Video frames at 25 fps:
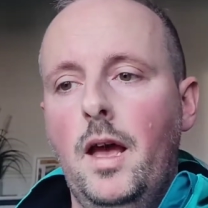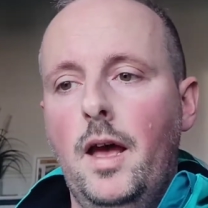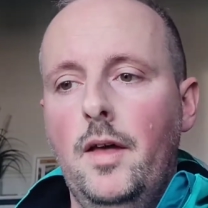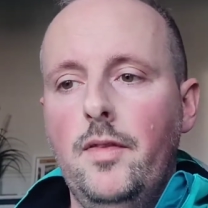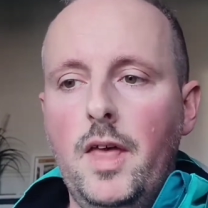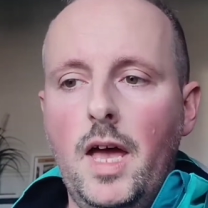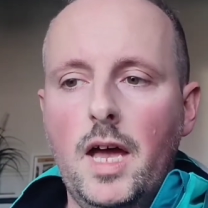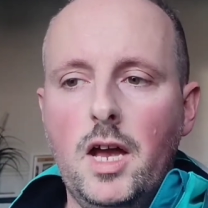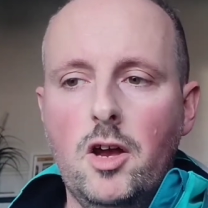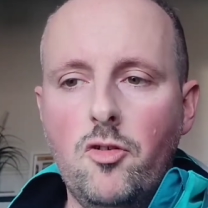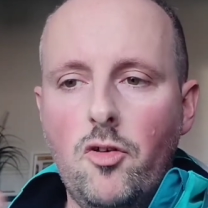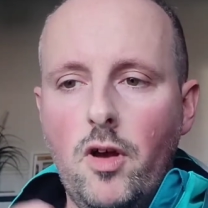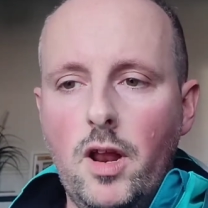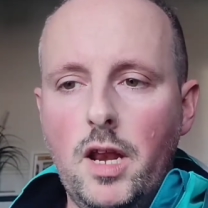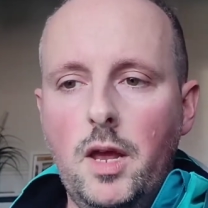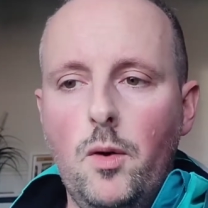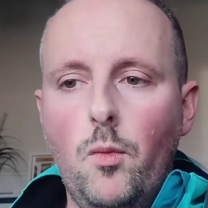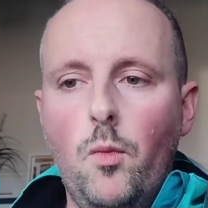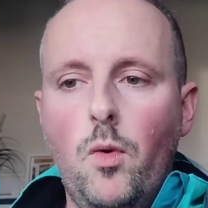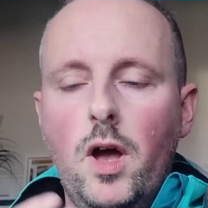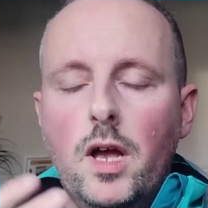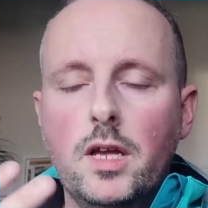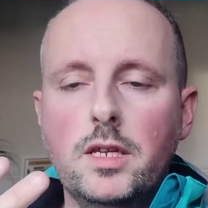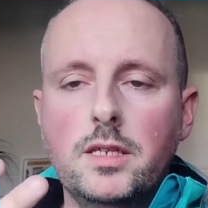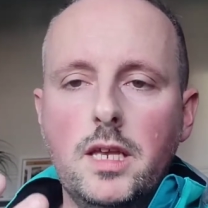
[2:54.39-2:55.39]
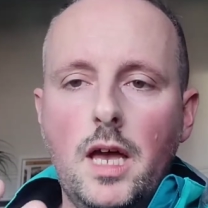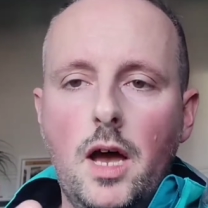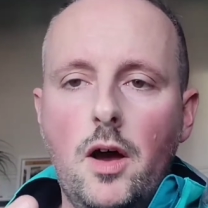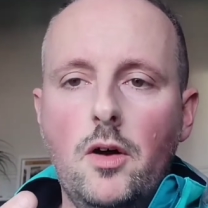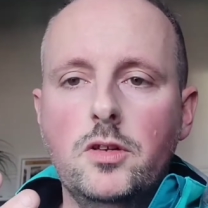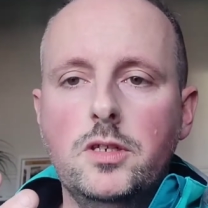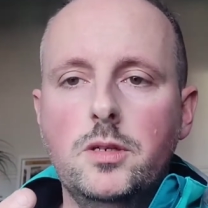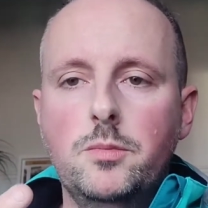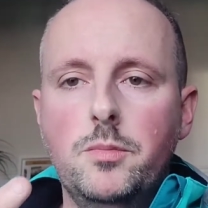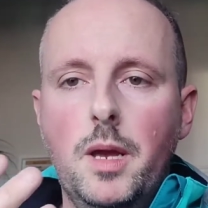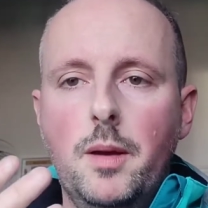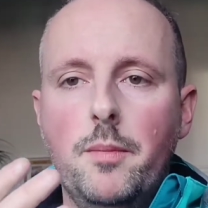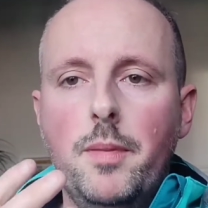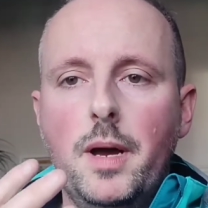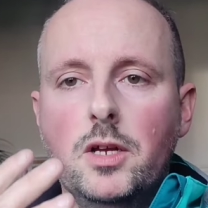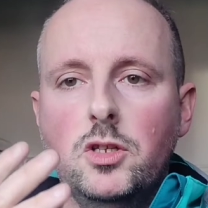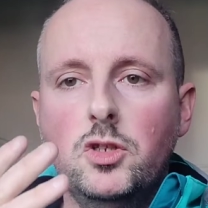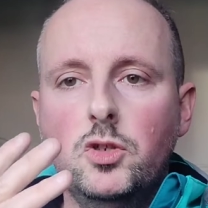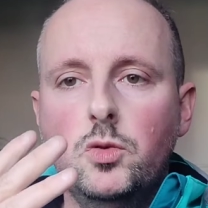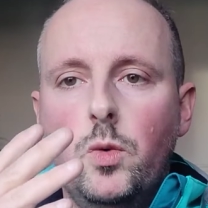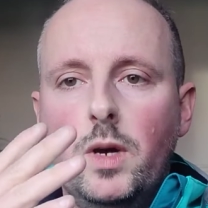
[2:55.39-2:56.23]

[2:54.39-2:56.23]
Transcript: And that credit works out to be about